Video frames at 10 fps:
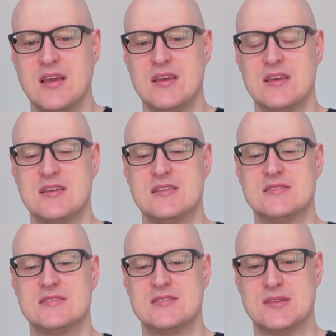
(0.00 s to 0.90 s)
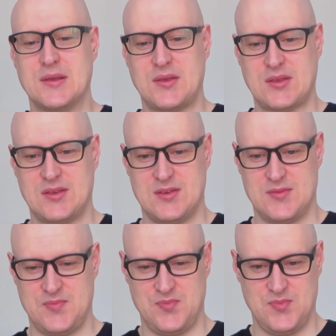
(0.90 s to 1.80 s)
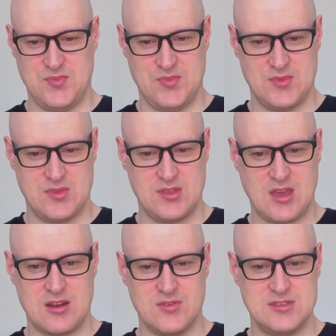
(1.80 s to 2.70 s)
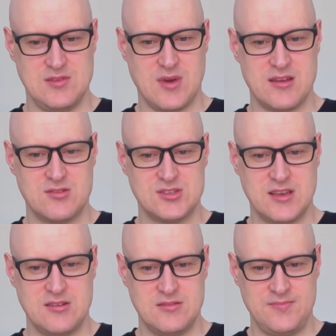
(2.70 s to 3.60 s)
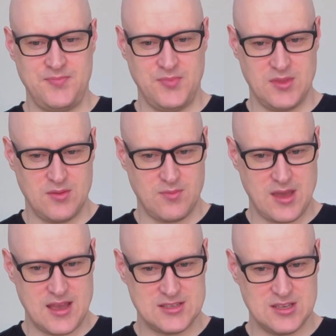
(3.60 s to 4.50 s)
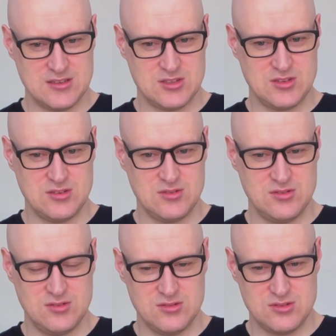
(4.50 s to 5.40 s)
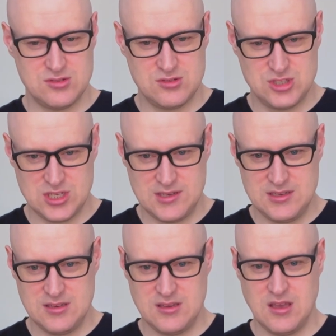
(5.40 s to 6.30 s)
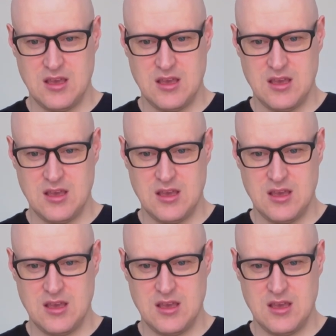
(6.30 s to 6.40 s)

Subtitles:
is kind of a D minor song, passing to G,